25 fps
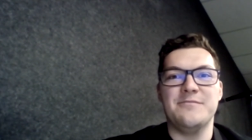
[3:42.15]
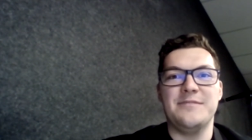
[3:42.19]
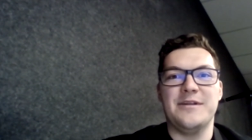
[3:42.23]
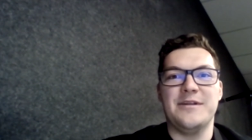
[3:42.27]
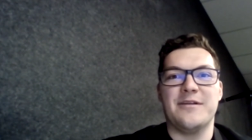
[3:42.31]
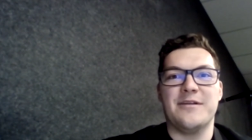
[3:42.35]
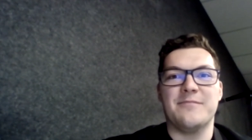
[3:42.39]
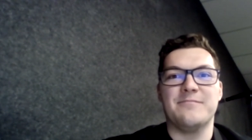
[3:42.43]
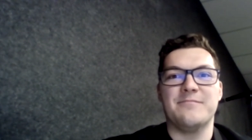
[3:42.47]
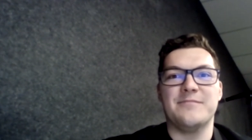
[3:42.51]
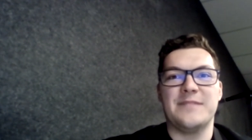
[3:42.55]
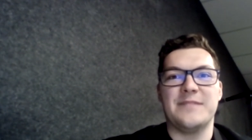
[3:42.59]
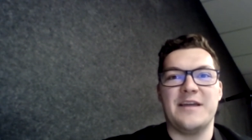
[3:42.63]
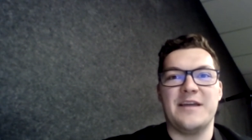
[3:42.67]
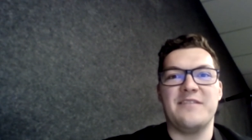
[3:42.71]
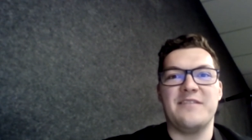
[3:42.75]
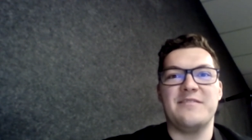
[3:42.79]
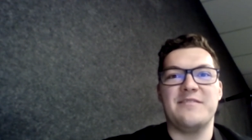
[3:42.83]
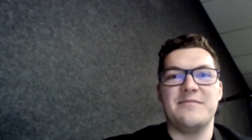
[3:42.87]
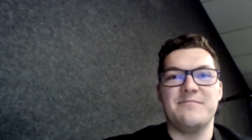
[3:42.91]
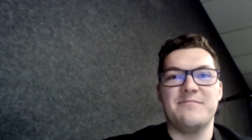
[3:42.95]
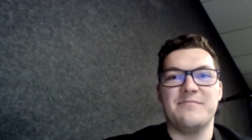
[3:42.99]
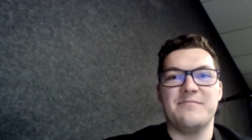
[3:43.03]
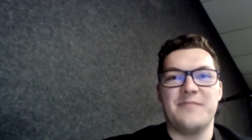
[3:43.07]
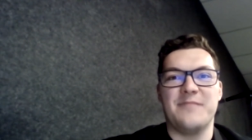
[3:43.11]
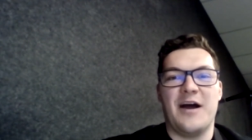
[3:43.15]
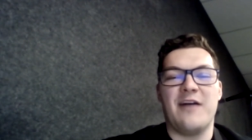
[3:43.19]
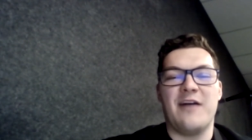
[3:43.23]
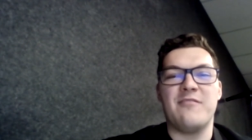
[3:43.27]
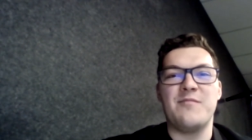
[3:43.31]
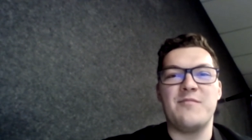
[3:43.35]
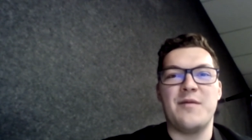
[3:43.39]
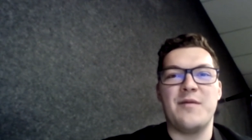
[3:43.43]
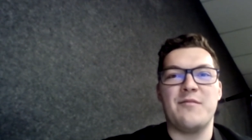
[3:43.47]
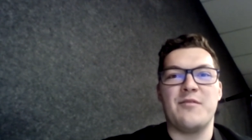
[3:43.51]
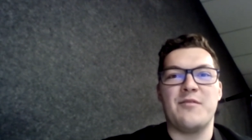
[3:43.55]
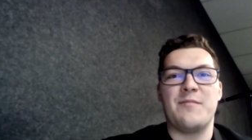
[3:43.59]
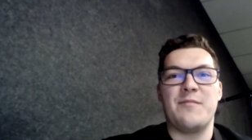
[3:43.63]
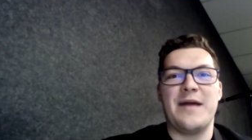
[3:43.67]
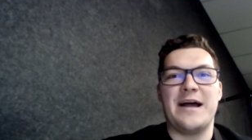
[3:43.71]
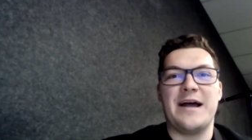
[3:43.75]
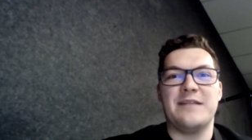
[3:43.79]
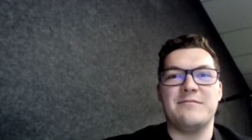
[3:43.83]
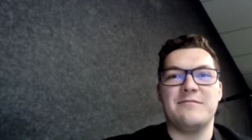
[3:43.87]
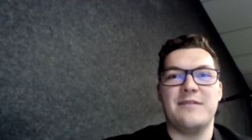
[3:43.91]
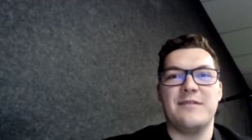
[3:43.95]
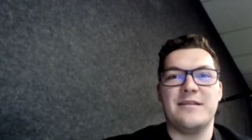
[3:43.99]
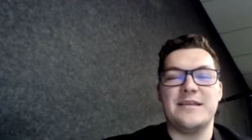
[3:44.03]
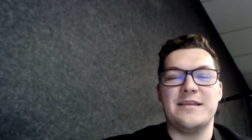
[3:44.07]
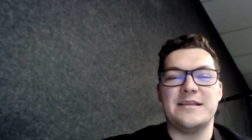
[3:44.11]
You know, that I remember
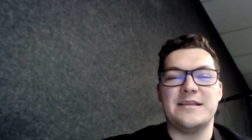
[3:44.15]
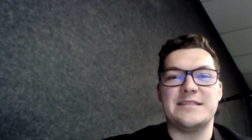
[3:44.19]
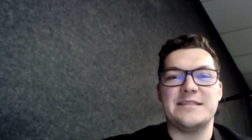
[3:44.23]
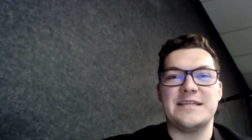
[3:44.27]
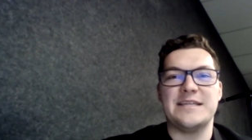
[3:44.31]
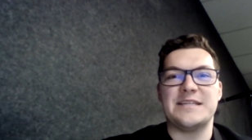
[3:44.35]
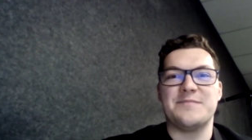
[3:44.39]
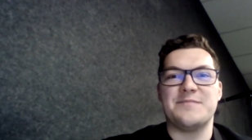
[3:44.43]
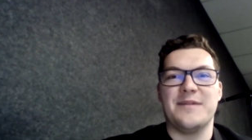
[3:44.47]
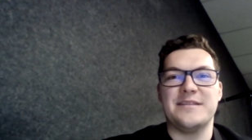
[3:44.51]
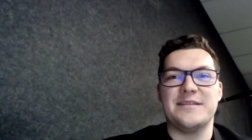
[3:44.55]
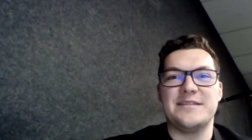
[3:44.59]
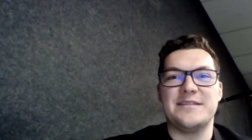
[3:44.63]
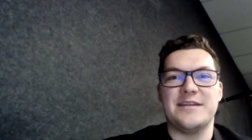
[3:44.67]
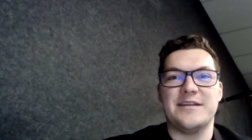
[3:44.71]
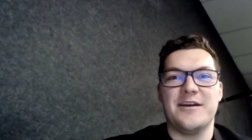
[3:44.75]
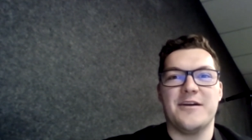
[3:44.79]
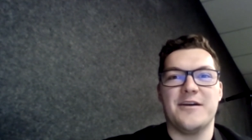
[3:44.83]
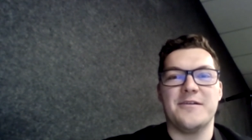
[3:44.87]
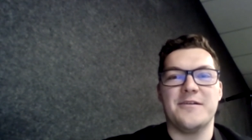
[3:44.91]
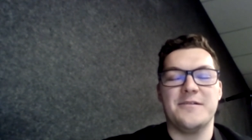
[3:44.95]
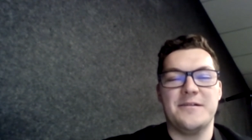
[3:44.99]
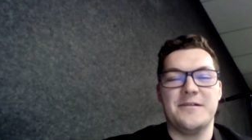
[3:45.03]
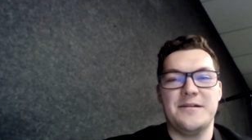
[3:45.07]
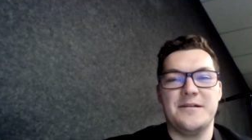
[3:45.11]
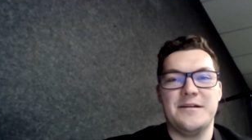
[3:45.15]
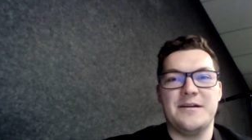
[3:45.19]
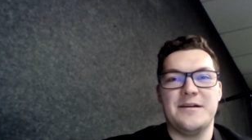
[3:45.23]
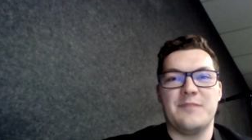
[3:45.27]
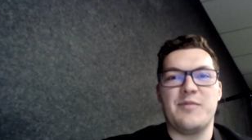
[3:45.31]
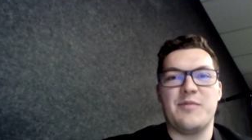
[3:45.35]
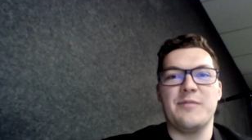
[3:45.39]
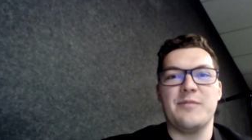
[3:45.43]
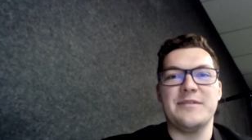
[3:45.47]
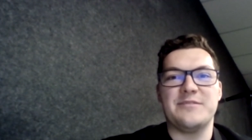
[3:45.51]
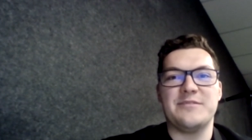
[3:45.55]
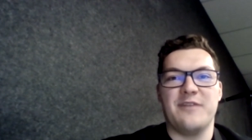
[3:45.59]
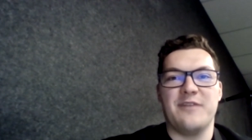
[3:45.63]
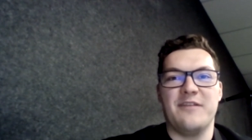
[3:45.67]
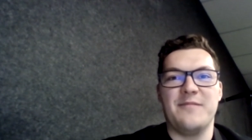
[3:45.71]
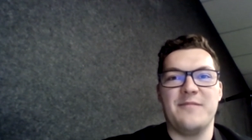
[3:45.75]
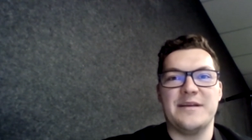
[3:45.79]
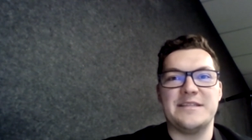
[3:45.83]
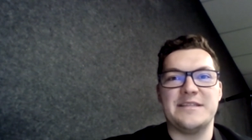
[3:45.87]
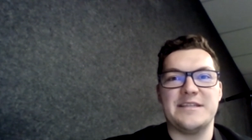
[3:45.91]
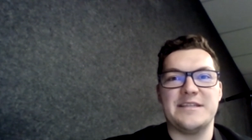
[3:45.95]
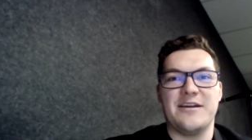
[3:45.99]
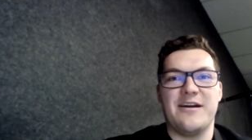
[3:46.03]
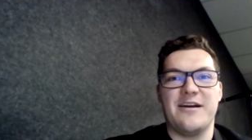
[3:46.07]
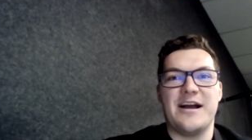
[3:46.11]
about I think six months ago, probably 12
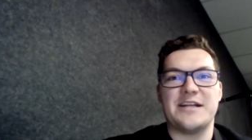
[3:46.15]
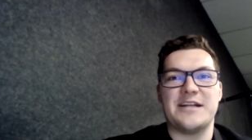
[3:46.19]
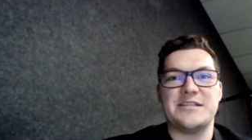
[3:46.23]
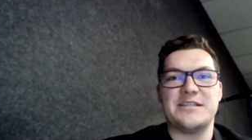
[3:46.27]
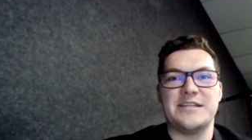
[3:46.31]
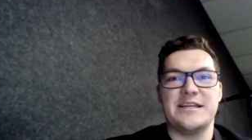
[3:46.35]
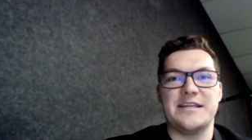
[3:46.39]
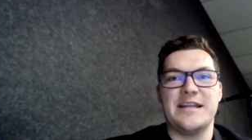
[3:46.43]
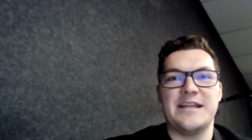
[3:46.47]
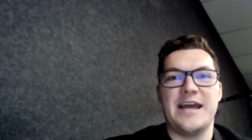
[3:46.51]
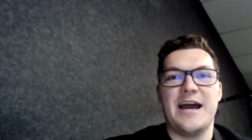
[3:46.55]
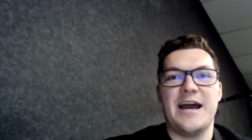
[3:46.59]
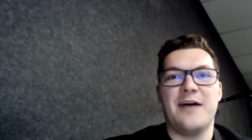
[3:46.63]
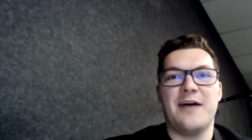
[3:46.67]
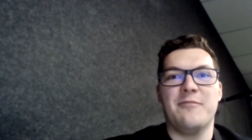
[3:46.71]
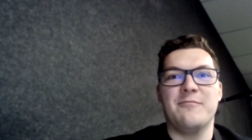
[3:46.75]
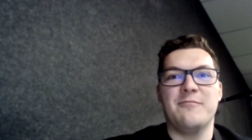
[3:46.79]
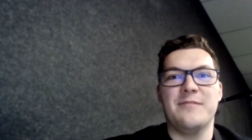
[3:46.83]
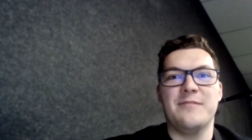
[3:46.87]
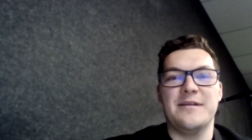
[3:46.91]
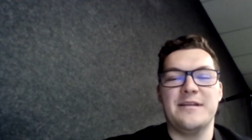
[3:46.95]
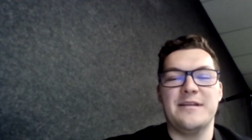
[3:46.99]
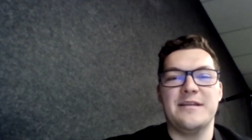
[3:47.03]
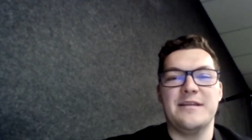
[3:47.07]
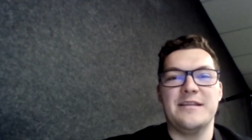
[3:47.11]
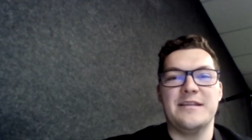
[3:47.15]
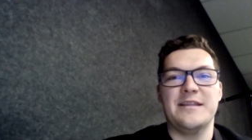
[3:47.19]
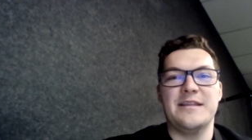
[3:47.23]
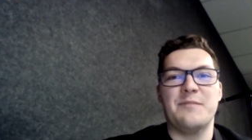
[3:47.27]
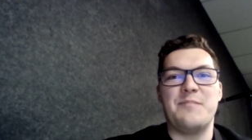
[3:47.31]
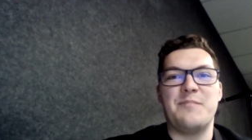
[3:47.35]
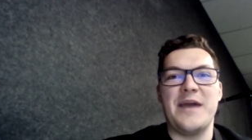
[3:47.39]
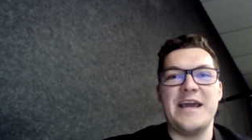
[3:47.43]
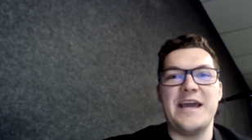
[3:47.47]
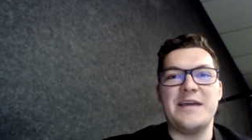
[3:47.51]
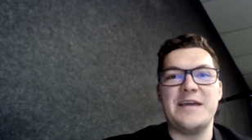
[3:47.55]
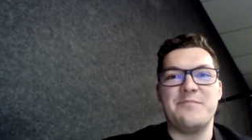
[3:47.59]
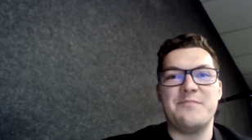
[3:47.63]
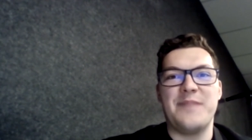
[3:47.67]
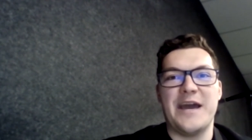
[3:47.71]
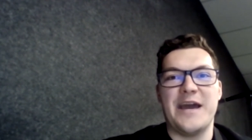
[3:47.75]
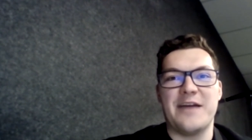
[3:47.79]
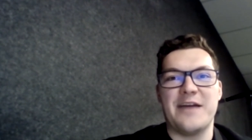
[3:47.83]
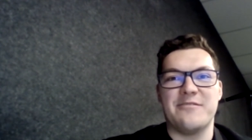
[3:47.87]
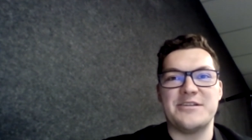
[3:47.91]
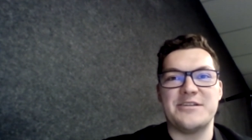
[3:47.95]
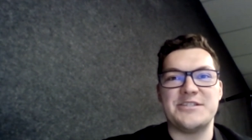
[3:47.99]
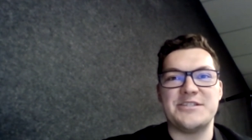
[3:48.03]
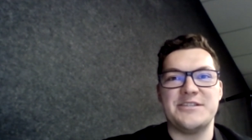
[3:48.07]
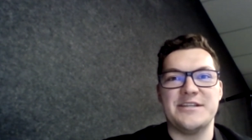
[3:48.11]
months ago actually. Now in, in the peak
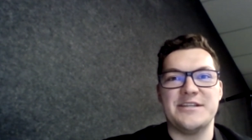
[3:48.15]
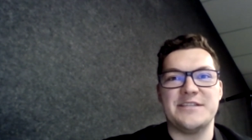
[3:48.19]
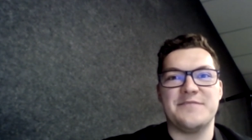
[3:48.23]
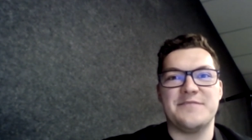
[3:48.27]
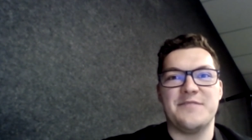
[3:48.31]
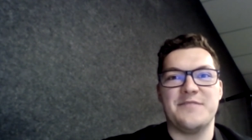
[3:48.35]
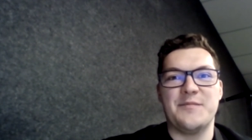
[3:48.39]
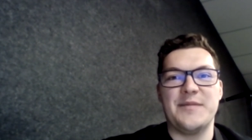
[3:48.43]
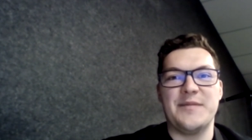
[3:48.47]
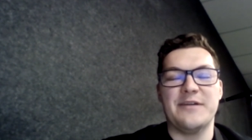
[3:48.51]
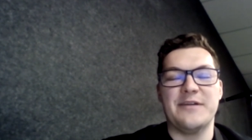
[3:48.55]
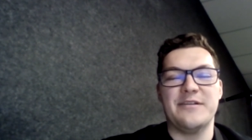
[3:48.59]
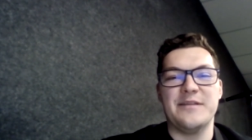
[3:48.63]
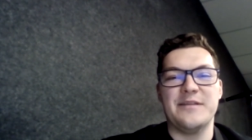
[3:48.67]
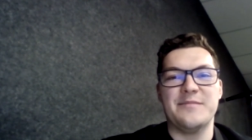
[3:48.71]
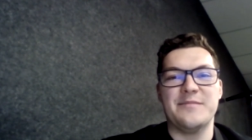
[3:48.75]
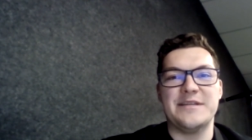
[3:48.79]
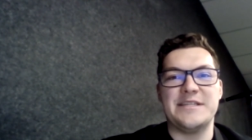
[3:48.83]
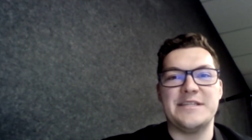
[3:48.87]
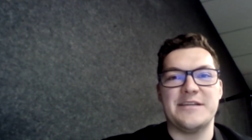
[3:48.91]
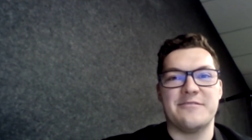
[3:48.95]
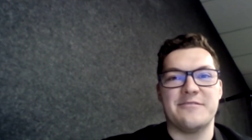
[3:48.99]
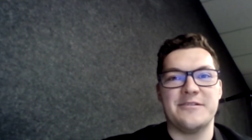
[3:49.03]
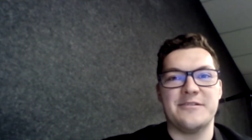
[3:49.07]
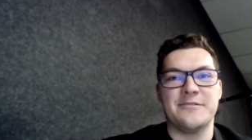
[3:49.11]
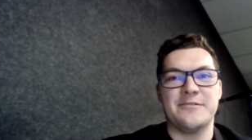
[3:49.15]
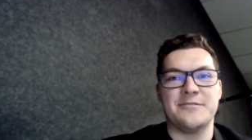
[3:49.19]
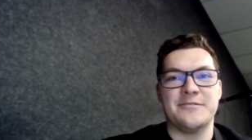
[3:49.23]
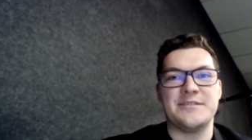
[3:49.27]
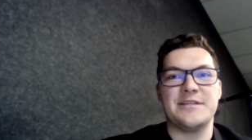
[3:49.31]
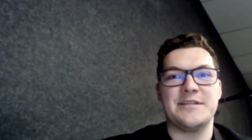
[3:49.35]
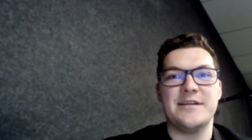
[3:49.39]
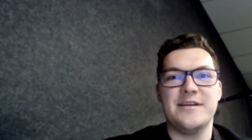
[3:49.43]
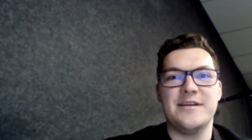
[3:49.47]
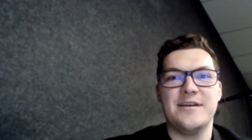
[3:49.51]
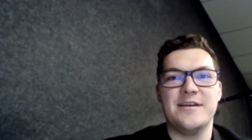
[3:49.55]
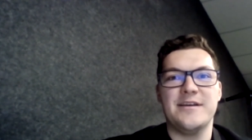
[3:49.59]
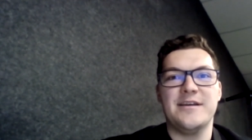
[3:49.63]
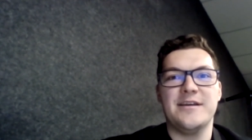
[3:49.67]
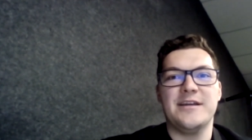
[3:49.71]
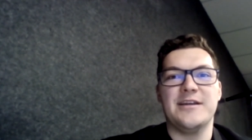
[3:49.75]
bearishness for building materials,